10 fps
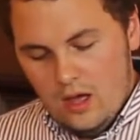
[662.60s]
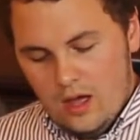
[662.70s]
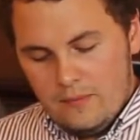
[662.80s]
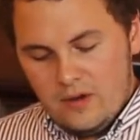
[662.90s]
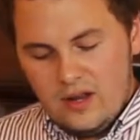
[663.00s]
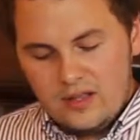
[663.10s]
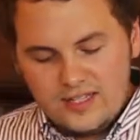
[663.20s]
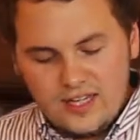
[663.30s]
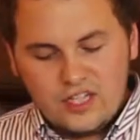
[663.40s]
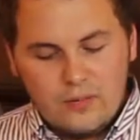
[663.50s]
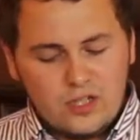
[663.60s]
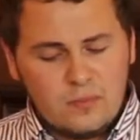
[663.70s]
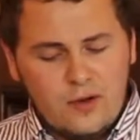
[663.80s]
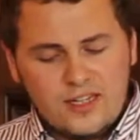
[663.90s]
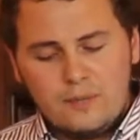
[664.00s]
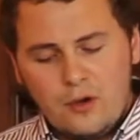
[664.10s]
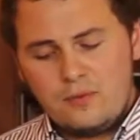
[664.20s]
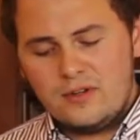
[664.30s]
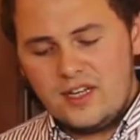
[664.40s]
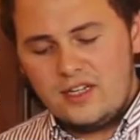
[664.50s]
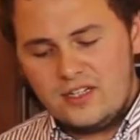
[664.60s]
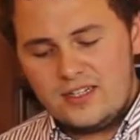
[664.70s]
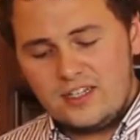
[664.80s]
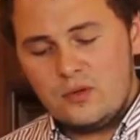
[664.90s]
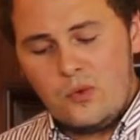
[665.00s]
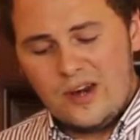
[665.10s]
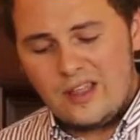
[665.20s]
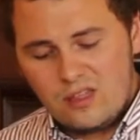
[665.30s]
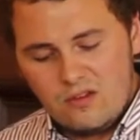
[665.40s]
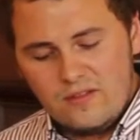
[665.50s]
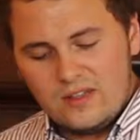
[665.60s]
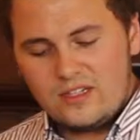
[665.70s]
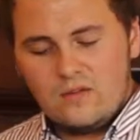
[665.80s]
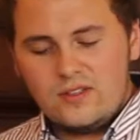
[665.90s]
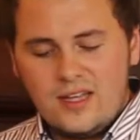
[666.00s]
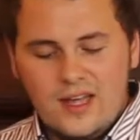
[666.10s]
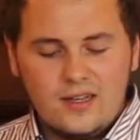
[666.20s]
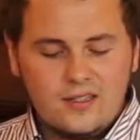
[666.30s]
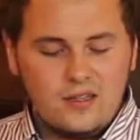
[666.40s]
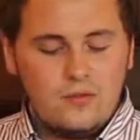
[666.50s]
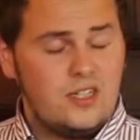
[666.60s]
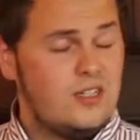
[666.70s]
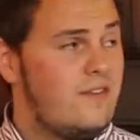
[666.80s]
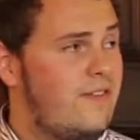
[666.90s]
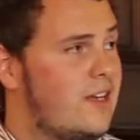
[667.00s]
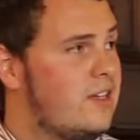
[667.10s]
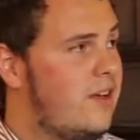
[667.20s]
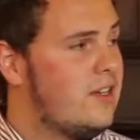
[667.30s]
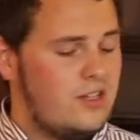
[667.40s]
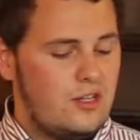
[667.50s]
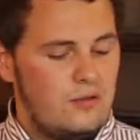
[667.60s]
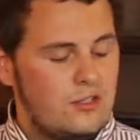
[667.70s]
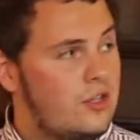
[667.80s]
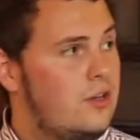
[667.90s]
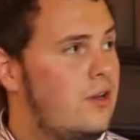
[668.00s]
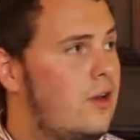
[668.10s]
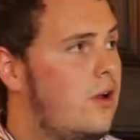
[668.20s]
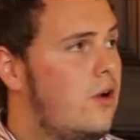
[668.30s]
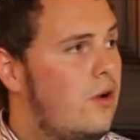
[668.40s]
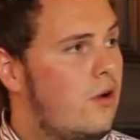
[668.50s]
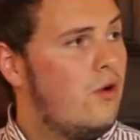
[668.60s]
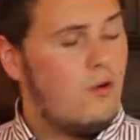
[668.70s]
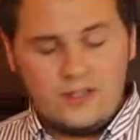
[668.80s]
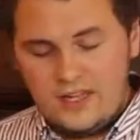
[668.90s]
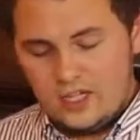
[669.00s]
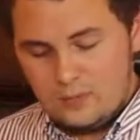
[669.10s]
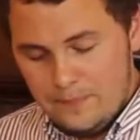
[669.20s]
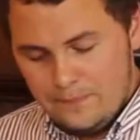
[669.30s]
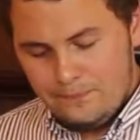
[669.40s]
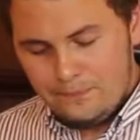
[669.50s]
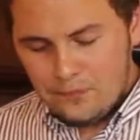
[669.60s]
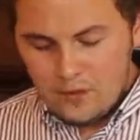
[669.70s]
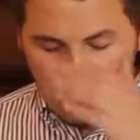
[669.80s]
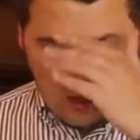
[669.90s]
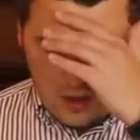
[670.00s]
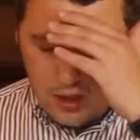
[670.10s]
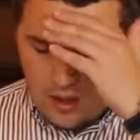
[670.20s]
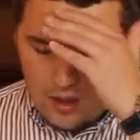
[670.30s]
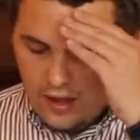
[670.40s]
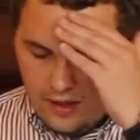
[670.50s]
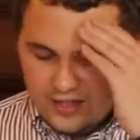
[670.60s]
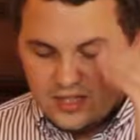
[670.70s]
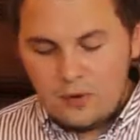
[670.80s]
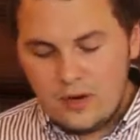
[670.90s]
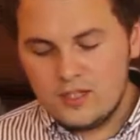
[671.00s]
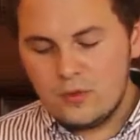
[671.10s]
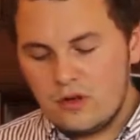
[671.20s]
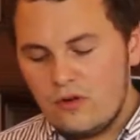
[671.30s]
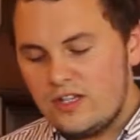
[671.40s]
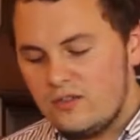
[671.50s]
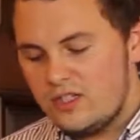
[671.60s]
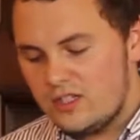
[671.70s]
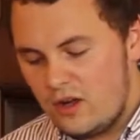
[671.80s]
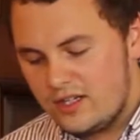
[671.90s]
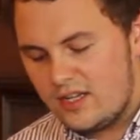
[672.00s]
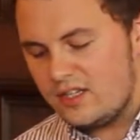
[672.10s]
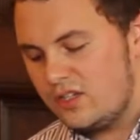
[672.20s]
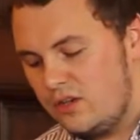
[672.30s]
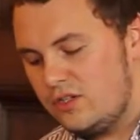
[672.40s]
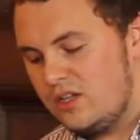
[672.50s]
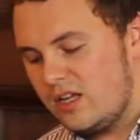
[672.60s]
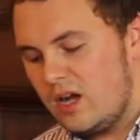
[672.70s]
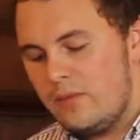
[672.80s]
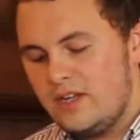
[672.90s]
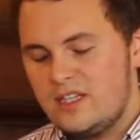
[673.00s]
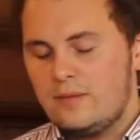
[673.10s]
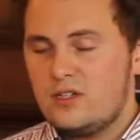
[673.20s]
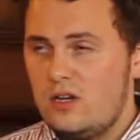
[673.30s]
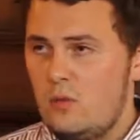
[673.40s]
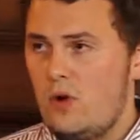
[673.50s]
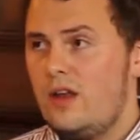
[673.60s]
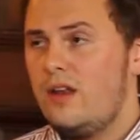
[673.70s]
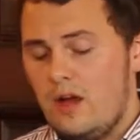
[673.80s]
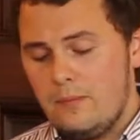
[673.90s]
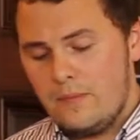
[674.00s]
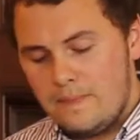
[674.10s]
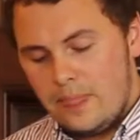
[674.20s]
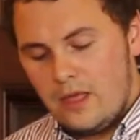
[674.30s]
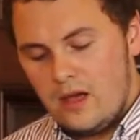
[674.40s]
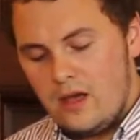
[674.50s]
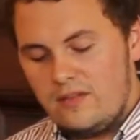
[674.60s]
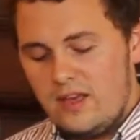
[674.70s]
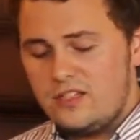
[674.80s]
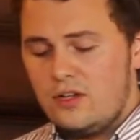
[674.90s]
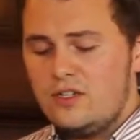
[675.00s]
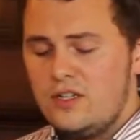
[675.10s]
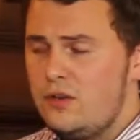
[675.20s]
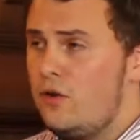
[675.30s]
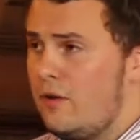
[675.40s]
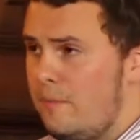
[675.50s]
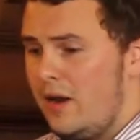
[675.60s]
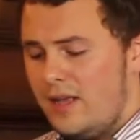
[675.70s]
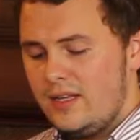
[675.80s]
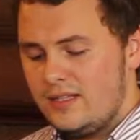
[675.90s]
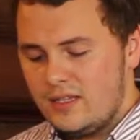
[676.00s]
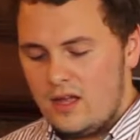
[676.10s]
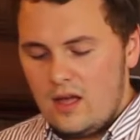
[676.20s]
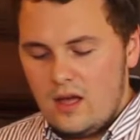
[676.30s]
Another section number which applies to both procedures is section 183 of the Insolvency Act, which is the effect of execution or attachment. This applies where the creditor has started execution, the company is subsequently wound up. If the execution is not complete,